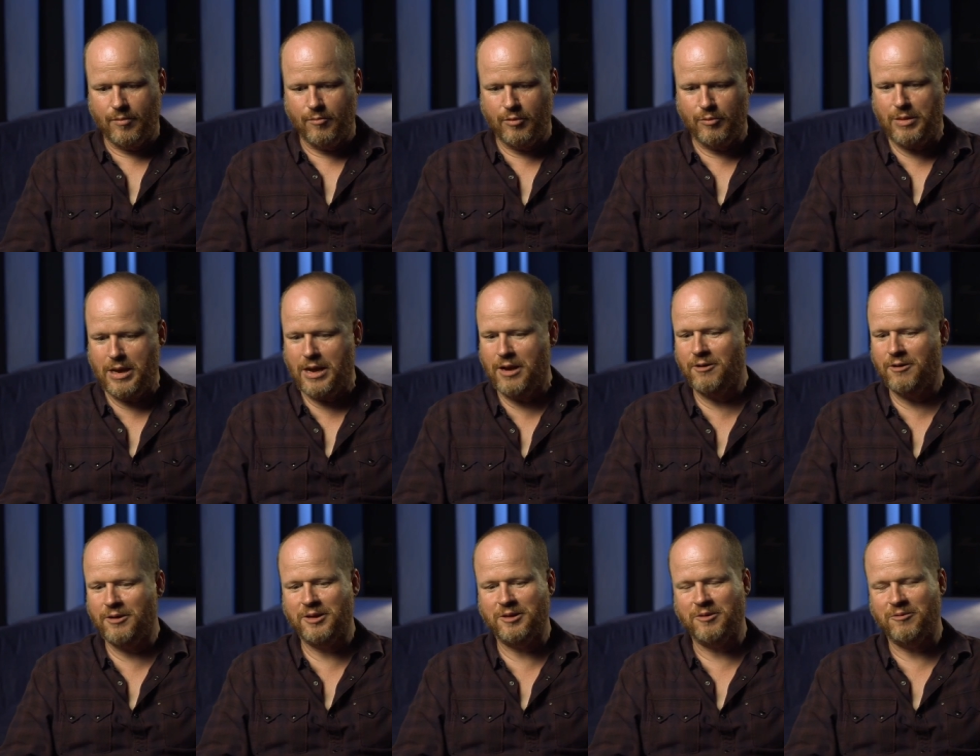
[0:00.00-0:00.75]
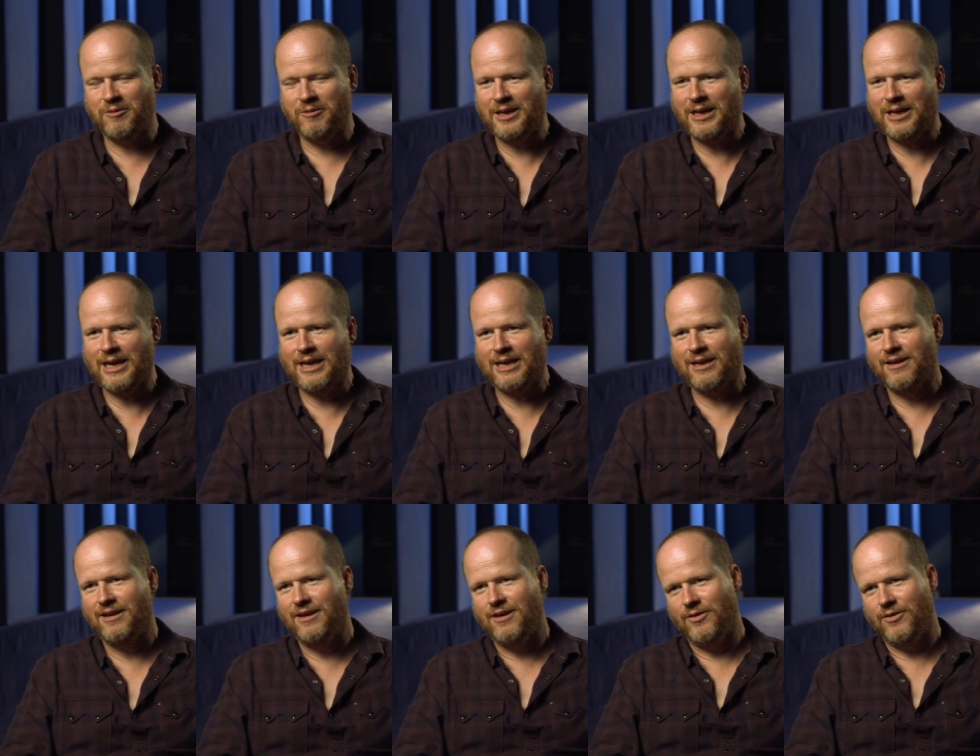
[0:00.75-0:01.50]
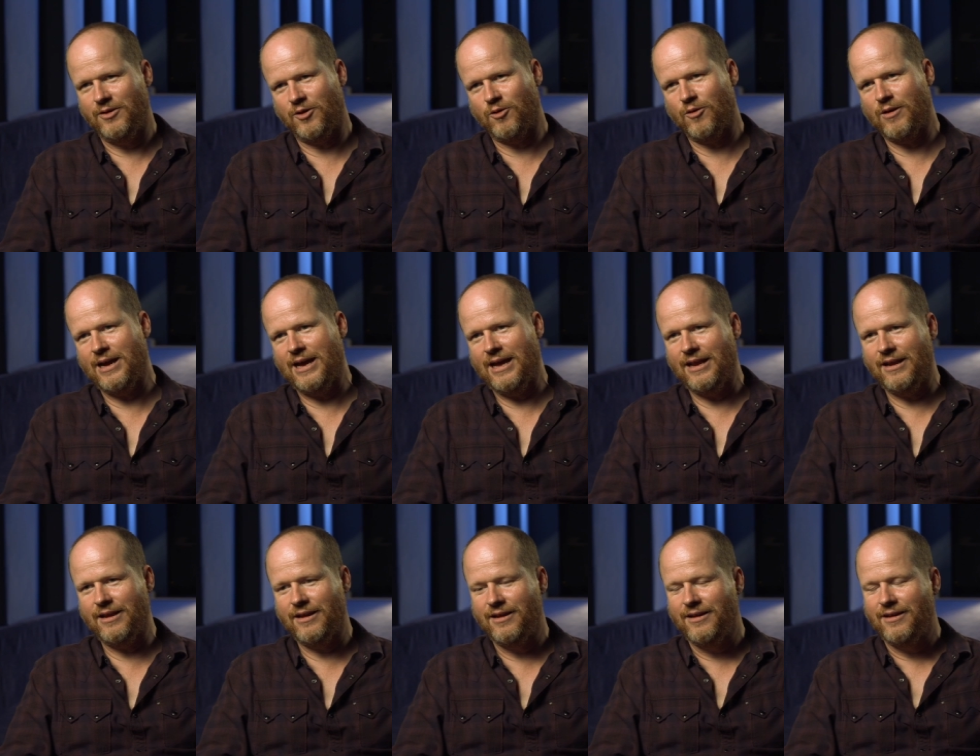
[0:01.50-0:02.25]
but Banner doesn't really get the
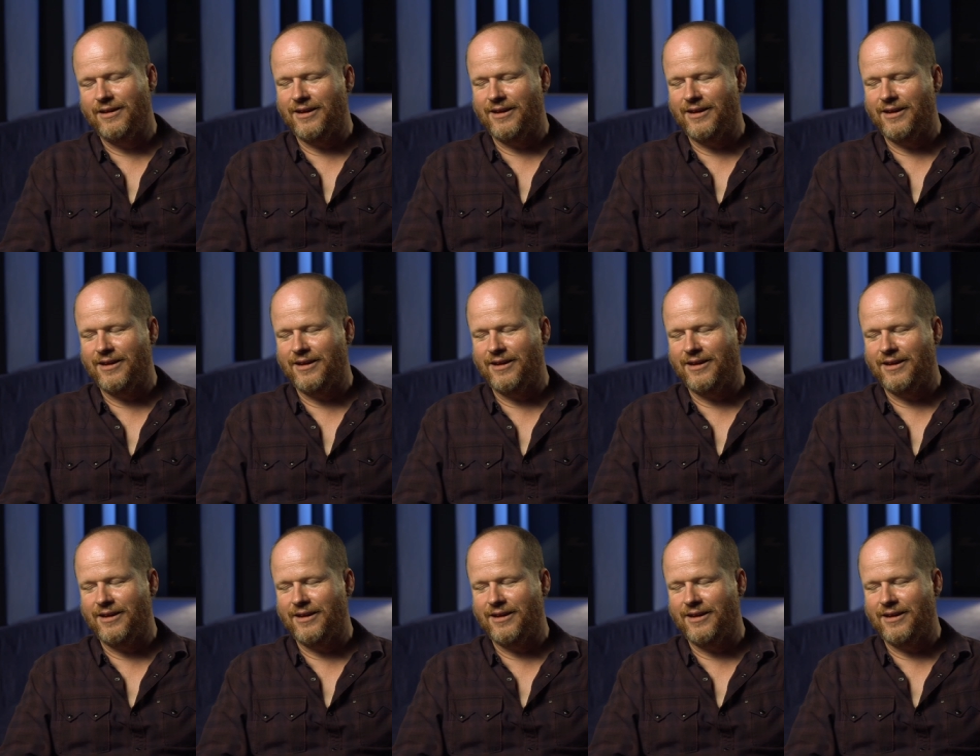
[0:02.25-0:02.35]
cred